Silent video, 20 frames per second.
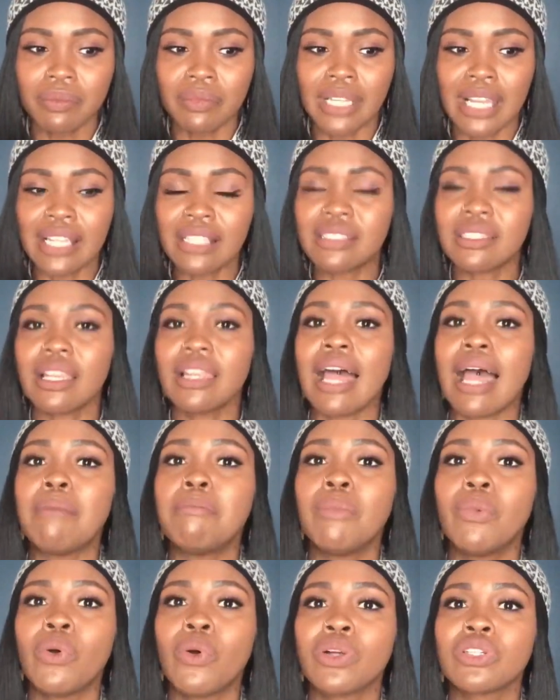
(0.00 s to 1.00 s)
It's a lot
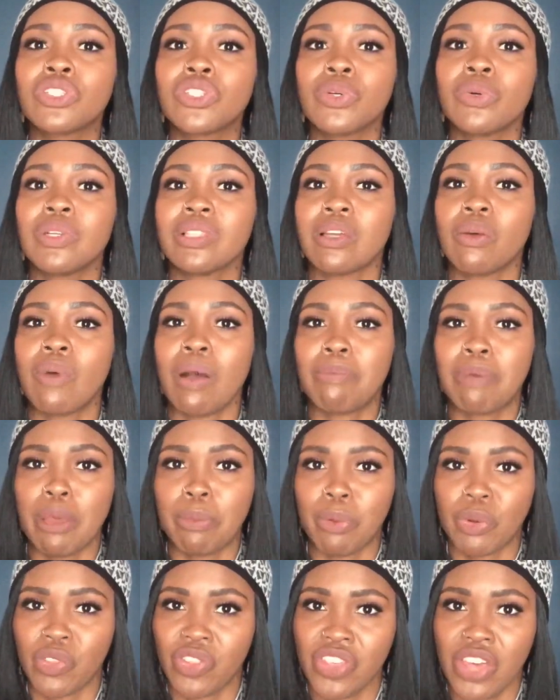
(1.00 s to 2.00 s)
more to it than what
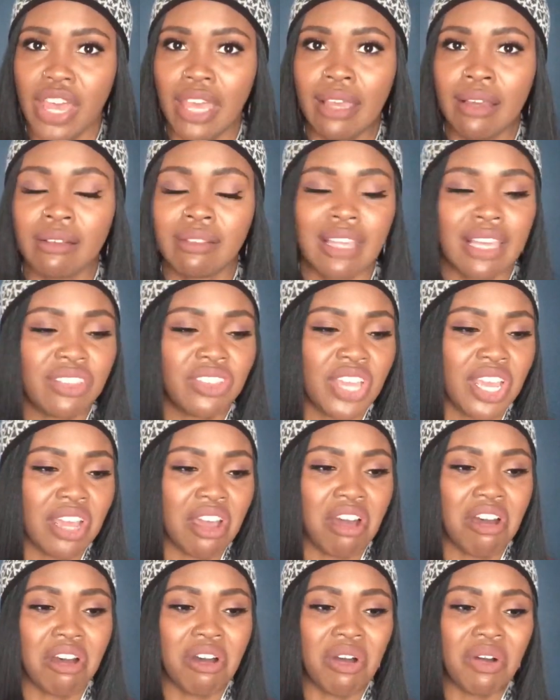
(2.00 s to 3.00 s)
people think. They think,
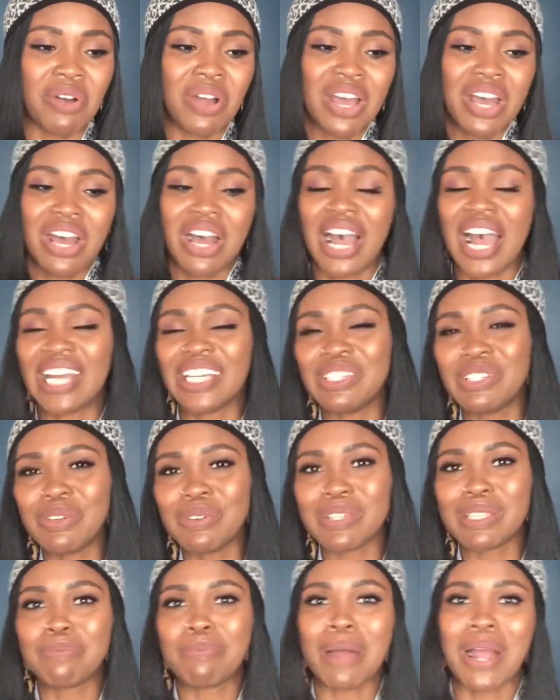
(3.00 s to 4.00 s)
oh, all you do
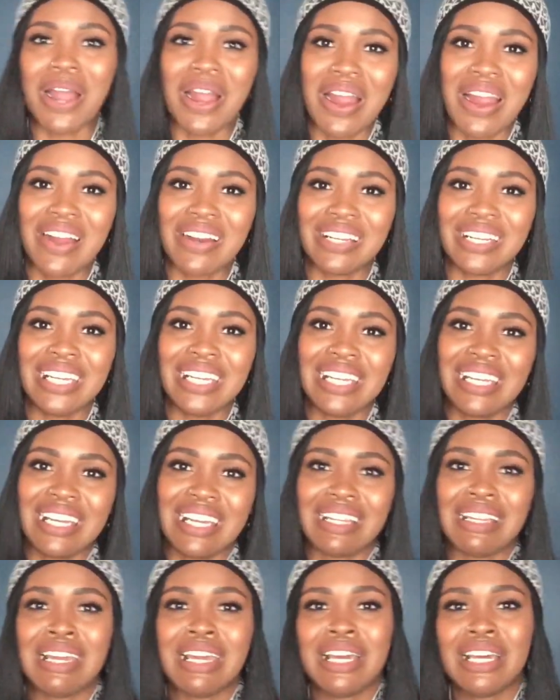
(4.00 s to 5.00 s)
is party
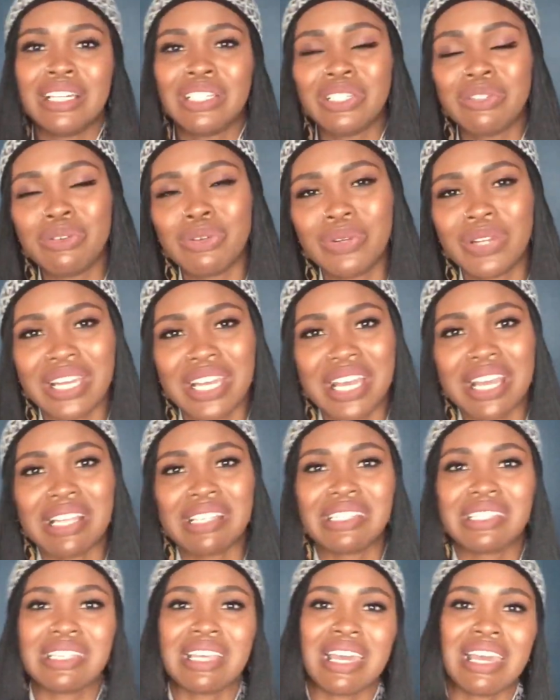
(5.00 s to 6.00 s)
and do
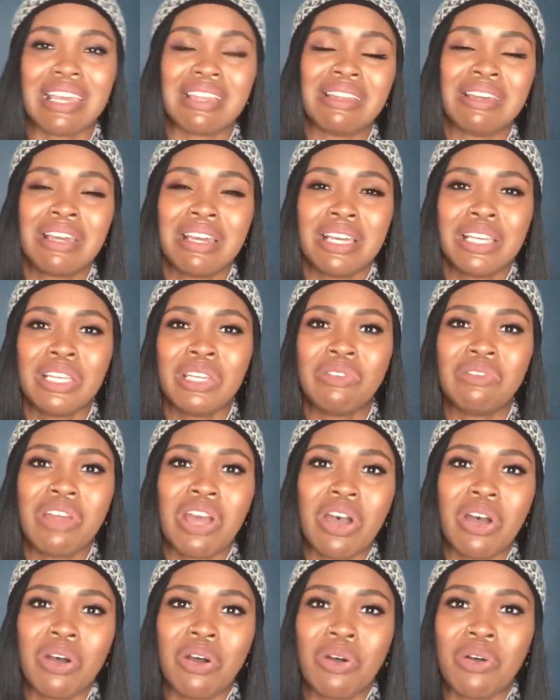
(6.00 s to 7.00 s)
this and, you
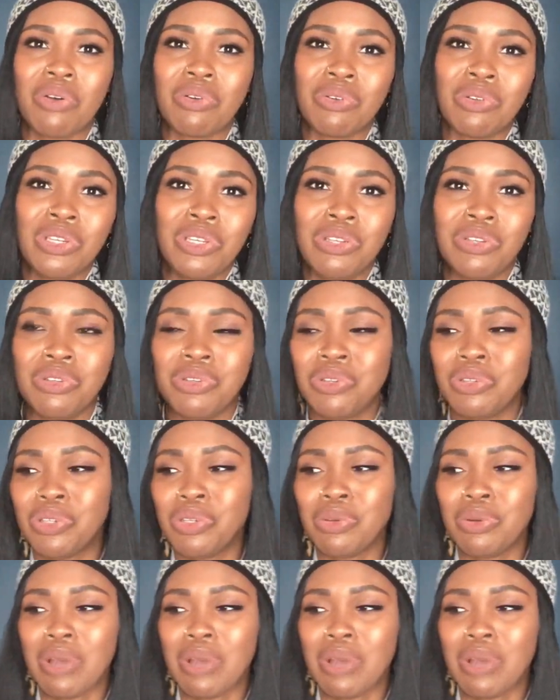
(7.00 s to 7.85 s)
know, you, you